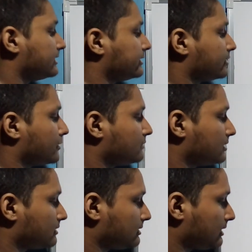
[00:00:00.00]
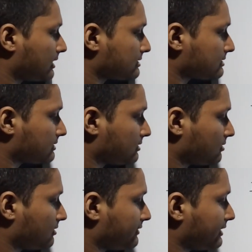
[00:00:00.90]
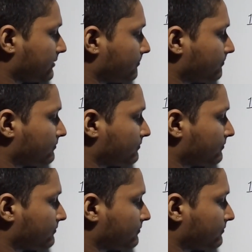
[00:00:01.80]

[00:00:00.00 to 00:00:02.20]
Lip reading: that you have learnt last year already.